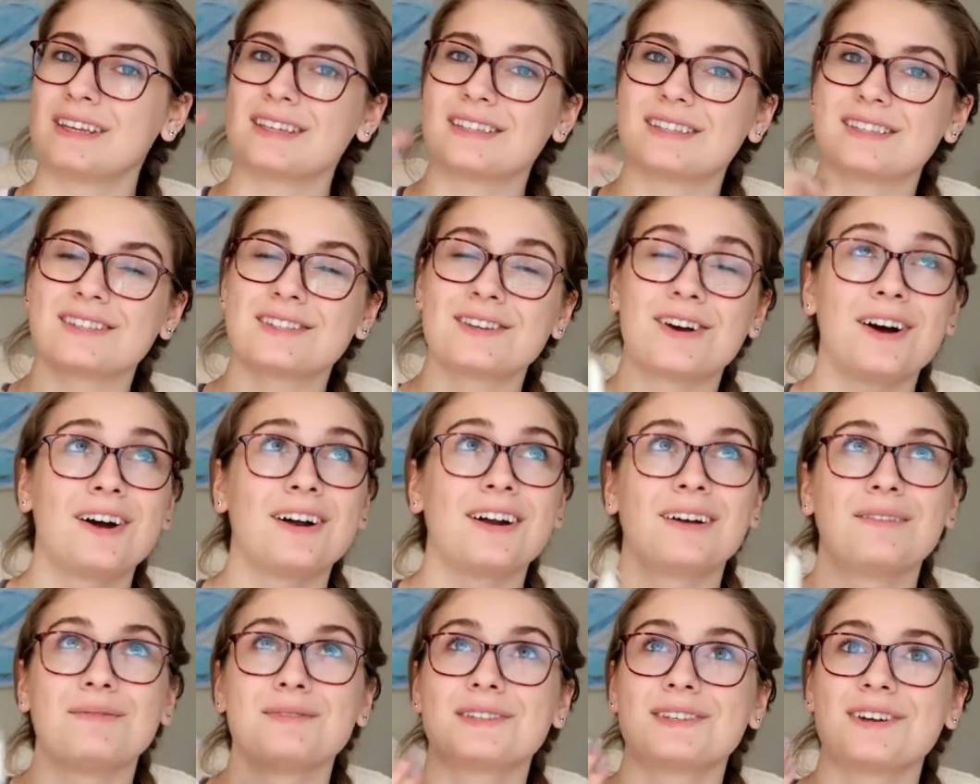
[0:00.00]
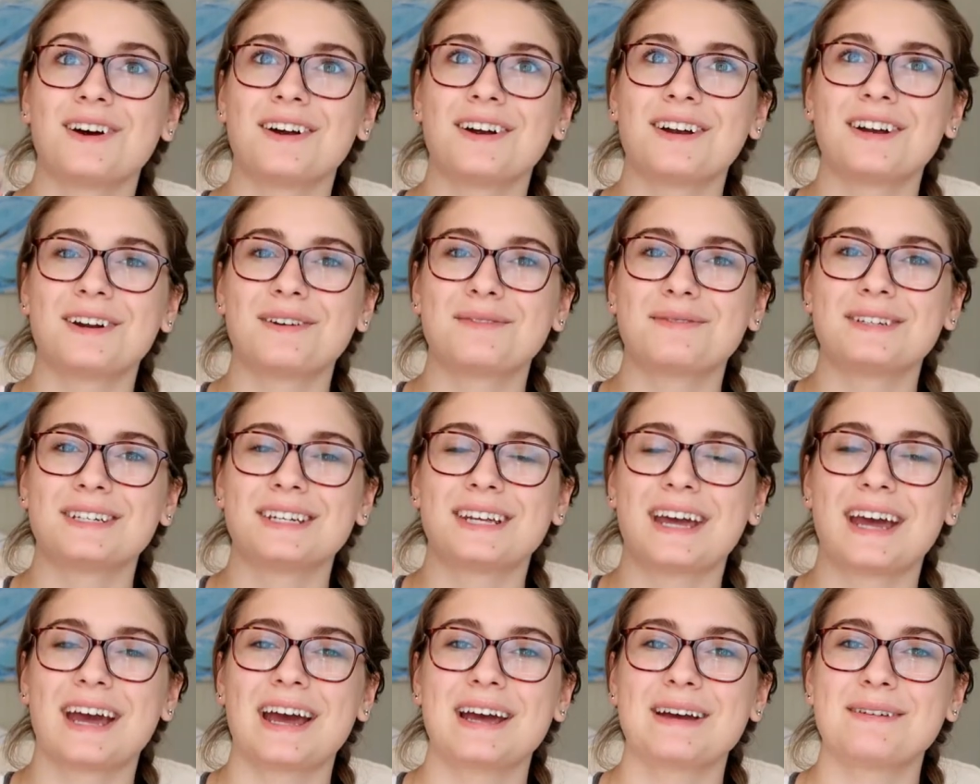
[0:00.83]
sorry Urban
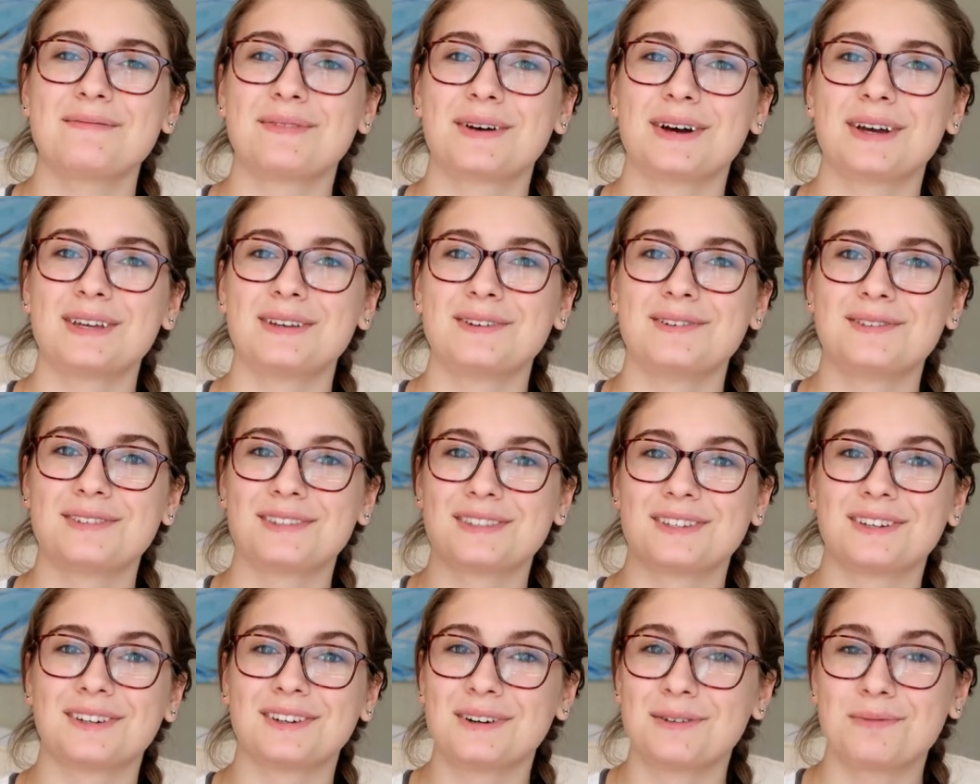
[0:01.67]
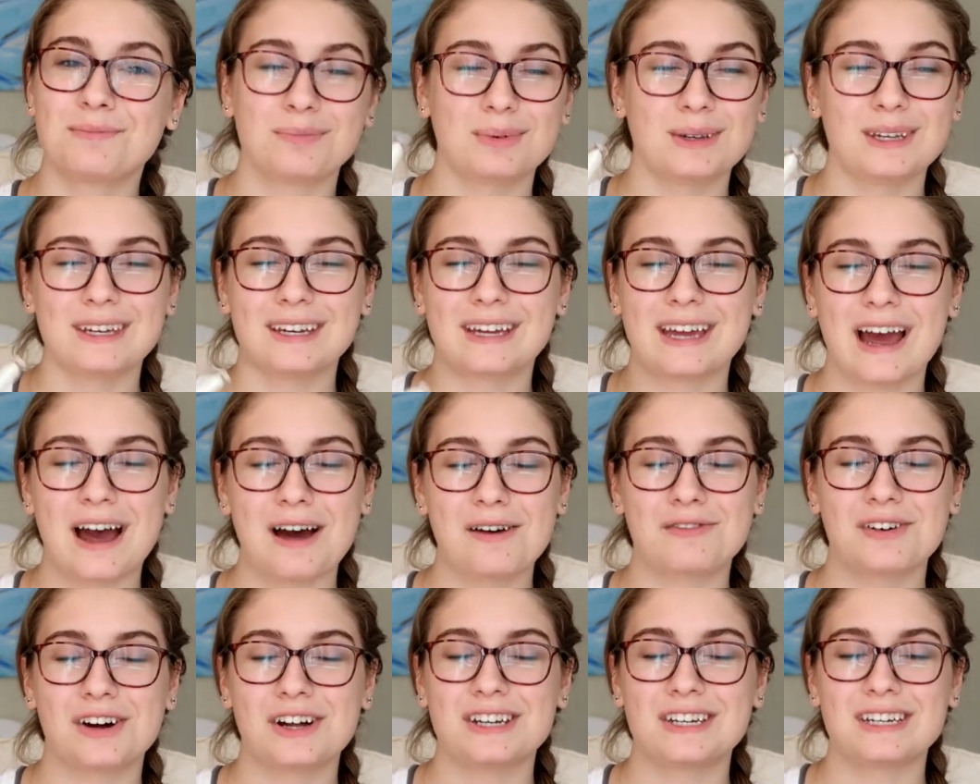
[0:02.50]
Decay, but you still don't beat
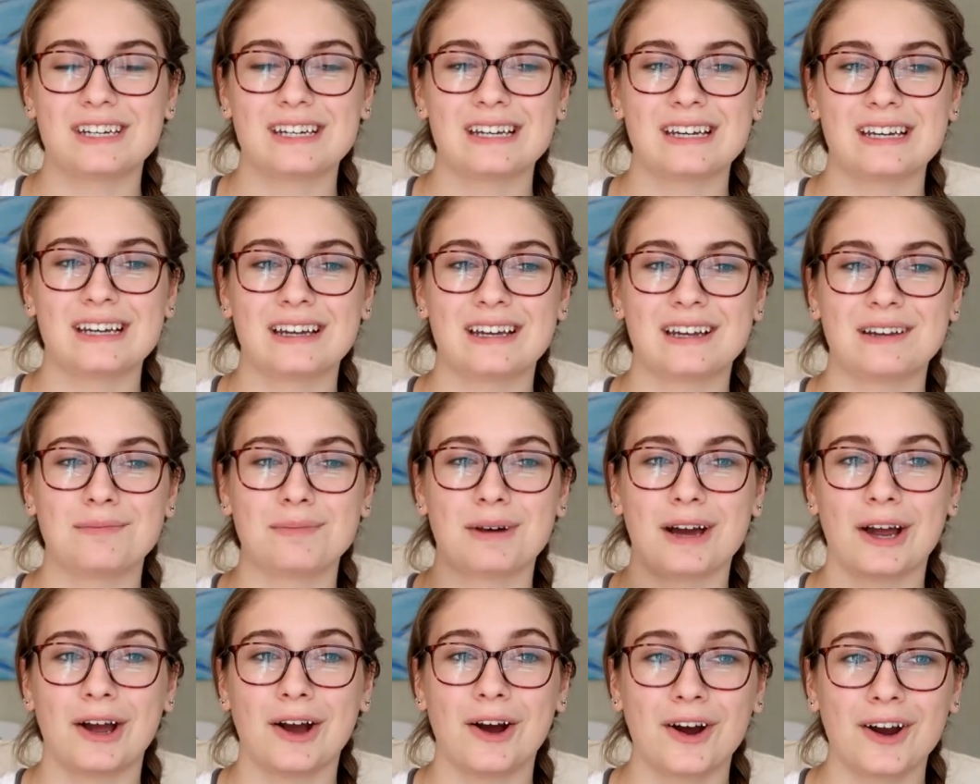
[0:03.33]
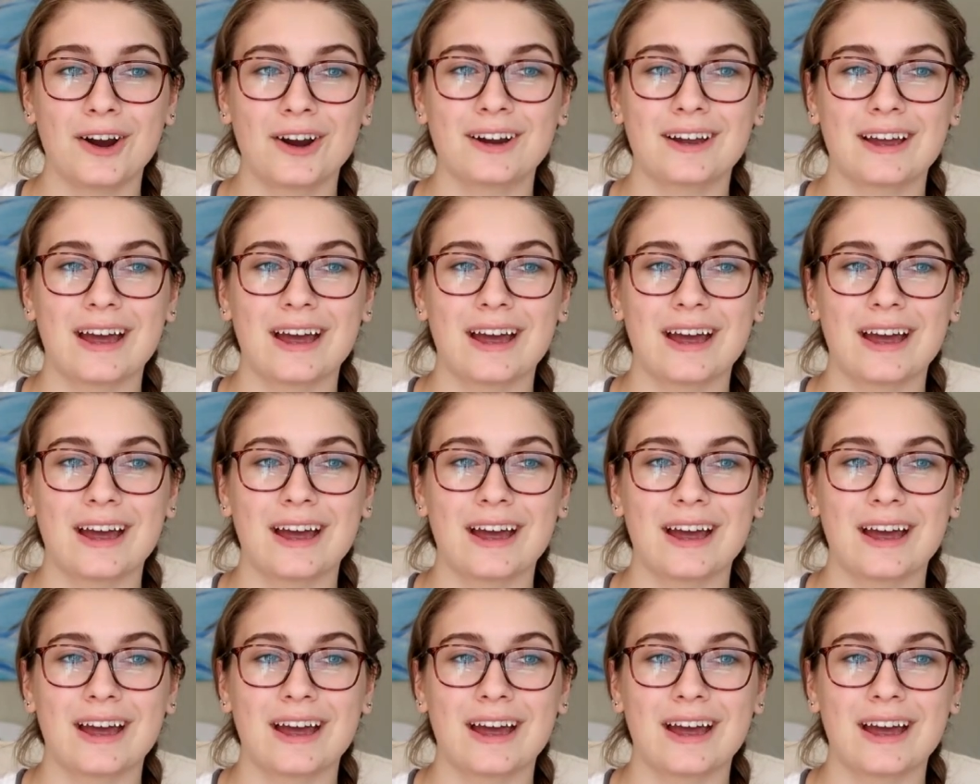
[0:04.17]
Kat Von D in my heart.